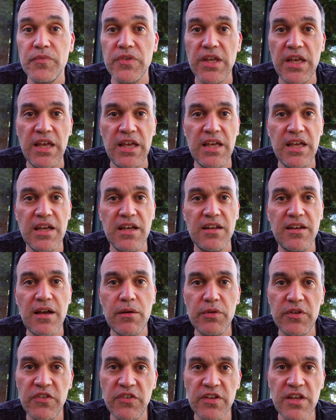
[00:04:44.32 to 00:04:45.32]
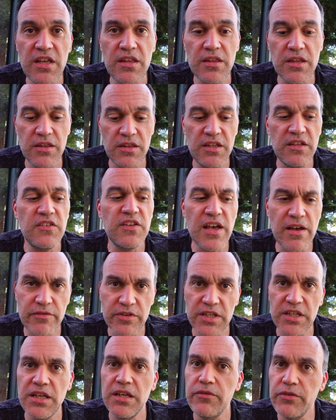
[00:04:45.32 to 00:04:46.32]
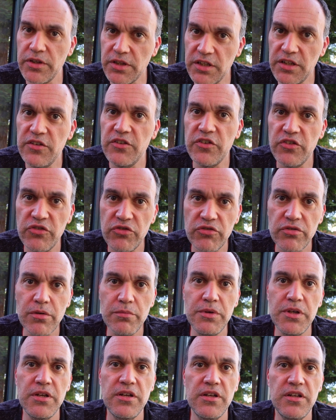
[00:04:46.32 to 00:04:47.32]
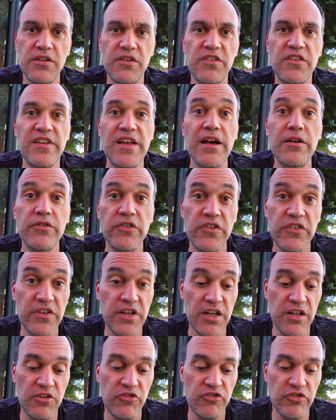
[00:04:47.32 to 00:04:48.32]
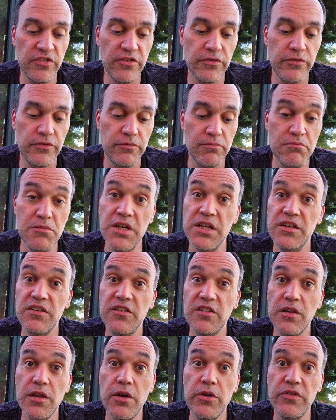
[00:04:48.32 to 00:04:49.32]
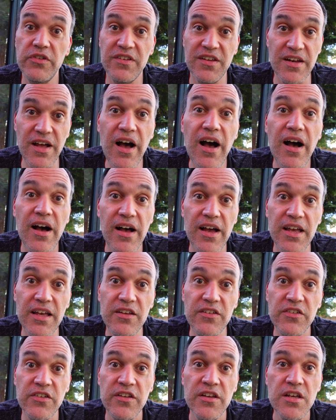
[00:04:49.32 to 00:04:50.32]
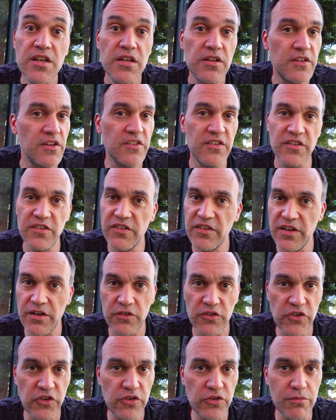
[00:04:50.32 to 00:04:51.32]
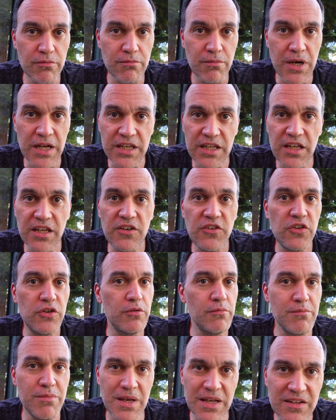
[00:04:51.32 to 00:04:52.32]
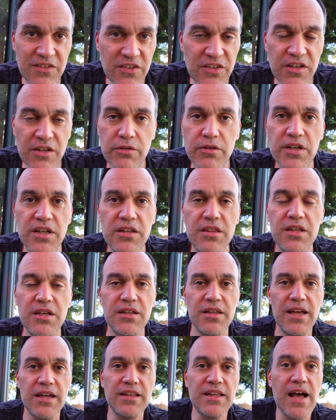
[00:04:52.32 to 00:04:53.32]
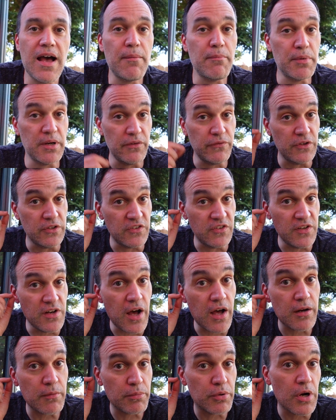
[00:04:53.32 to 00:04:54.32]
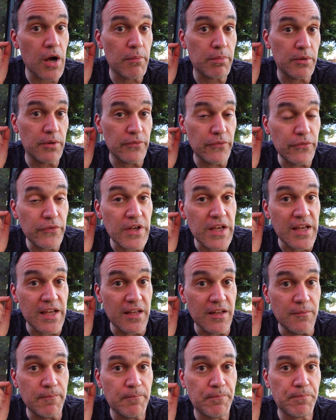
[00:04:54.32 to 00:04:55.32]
And I would say that these have an evenly distributed sound stage of mids, lows, and highs. It doesn't sound too muddy, too bassy, or anything like that, but if it's not a proper fit,